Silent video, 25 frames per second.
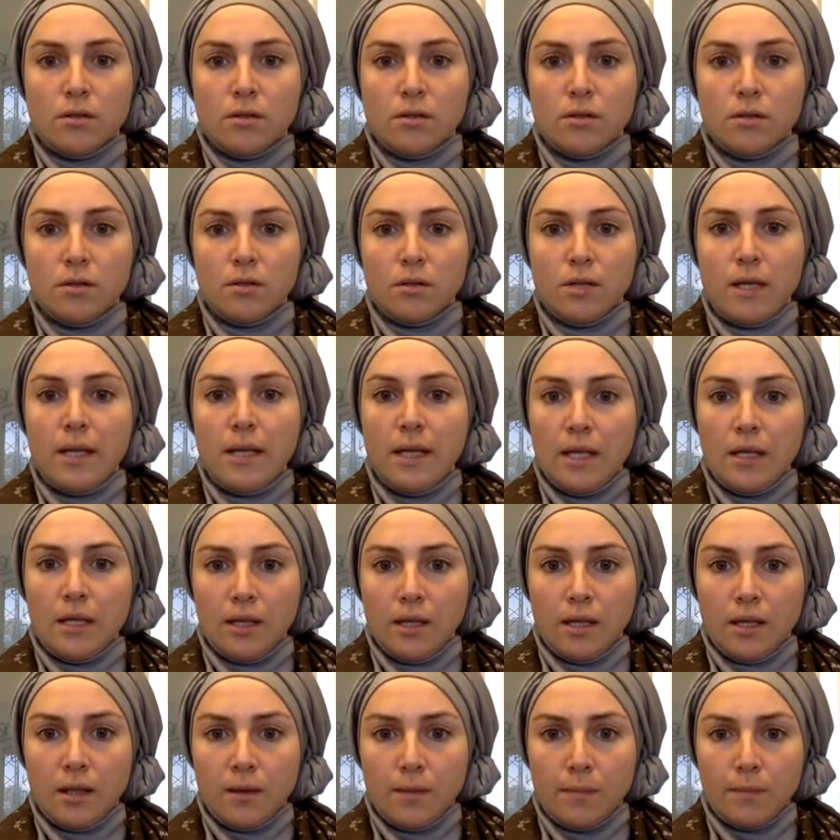in mm-hmm.
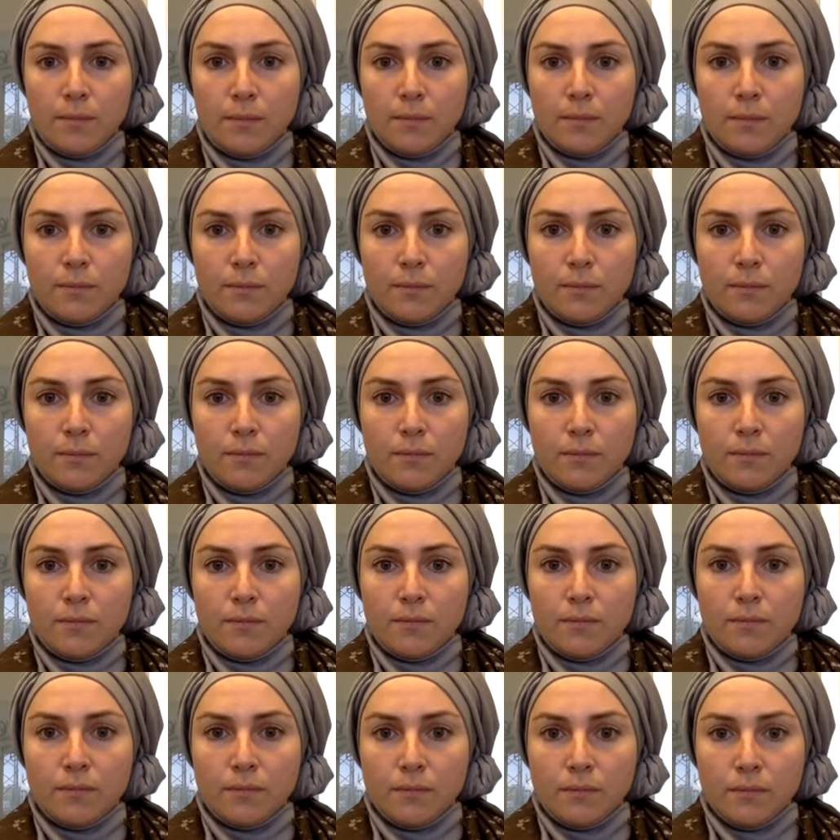healing them
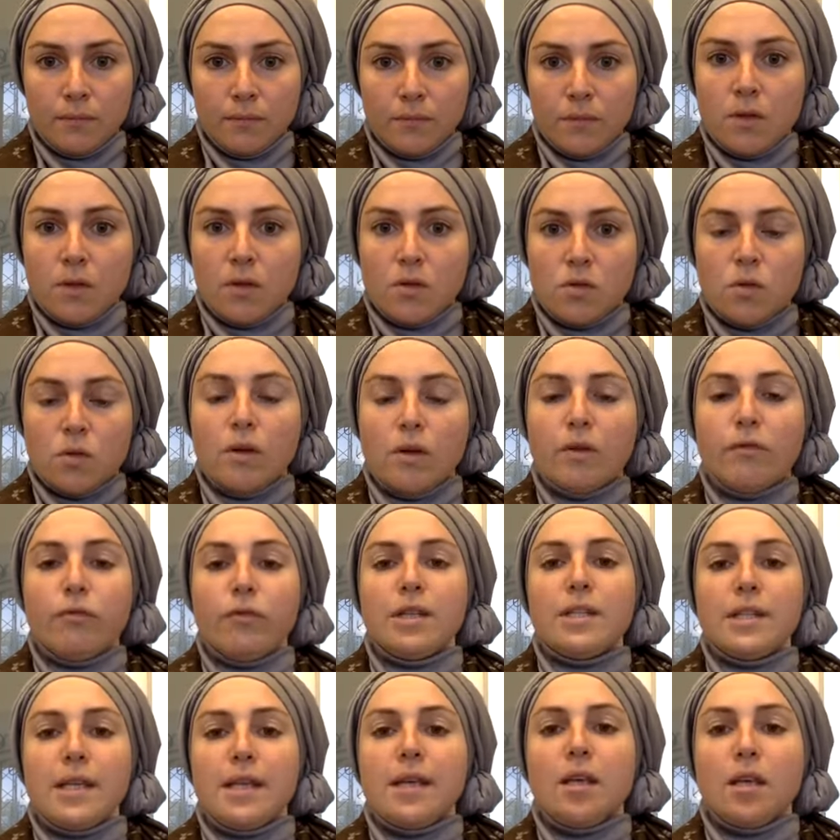mm-hmm. so if we
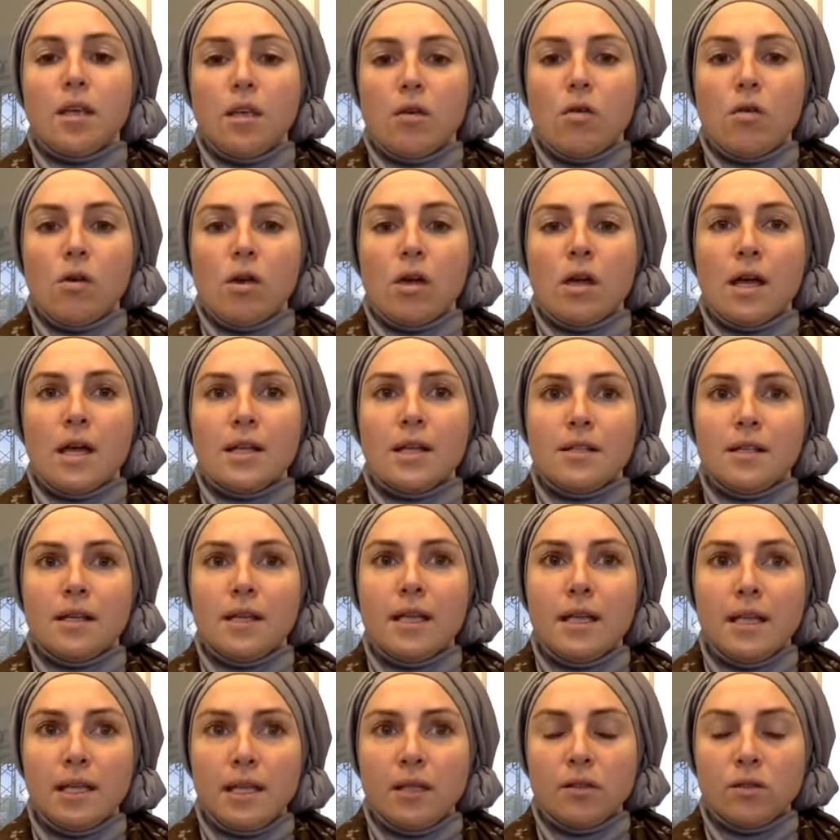take yoga as a
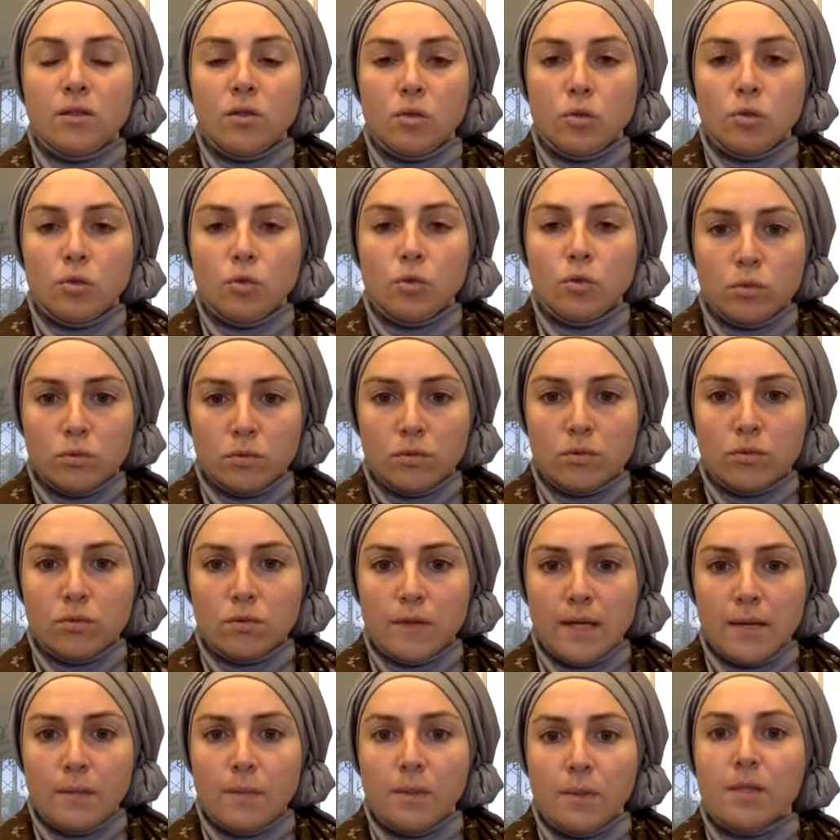healing tool
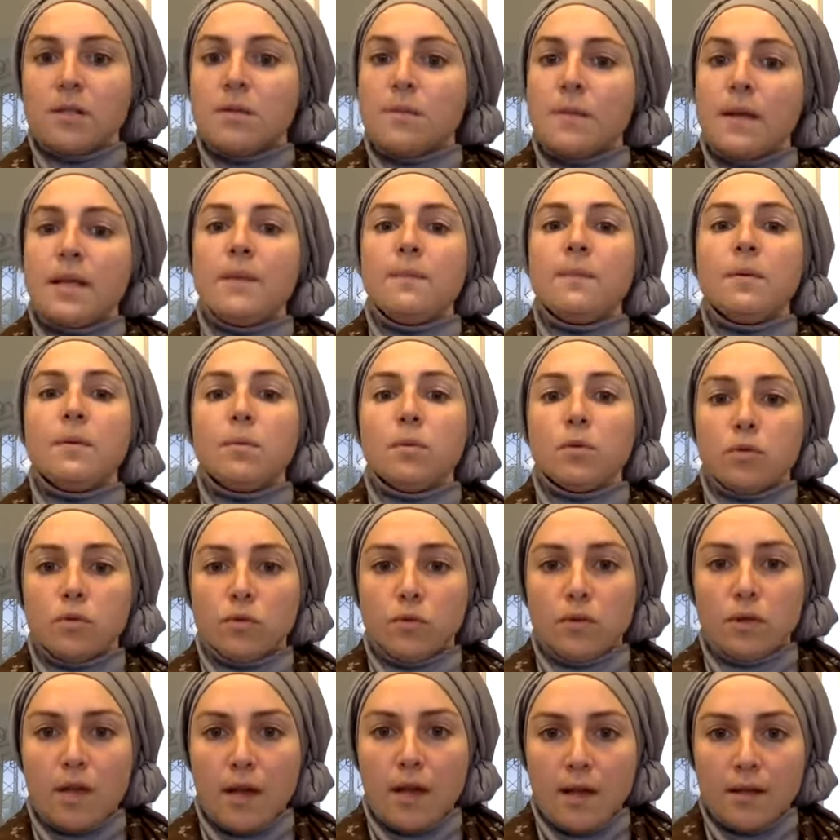right because many people
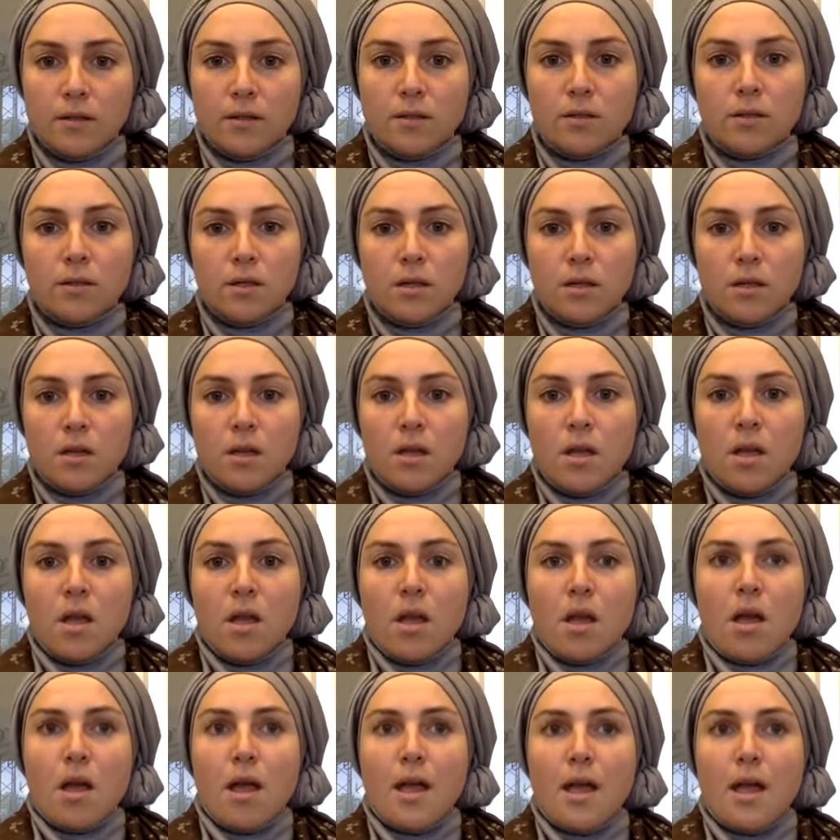do that mm-hmm.